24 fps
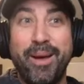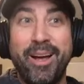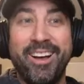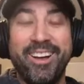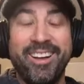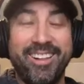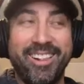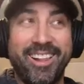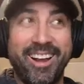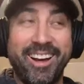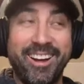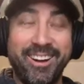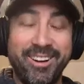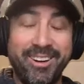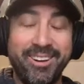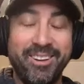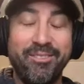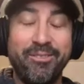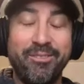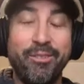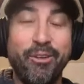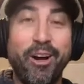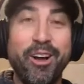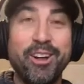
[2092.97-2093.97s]
like
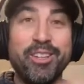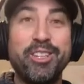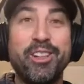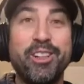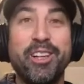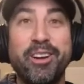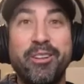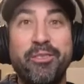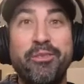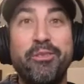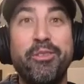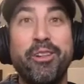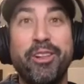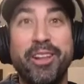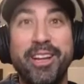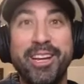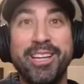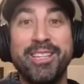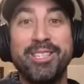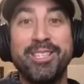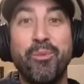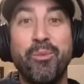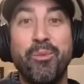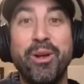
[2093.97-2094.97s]
fraudulent
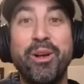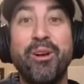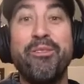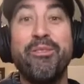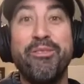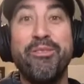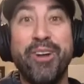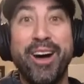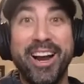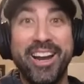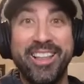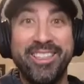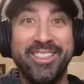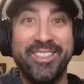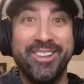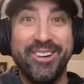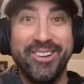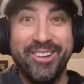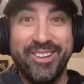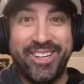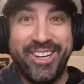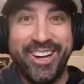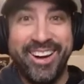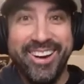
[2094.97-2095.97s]
affiliates will find
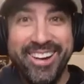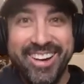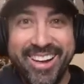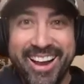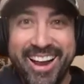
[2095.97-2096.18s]
those,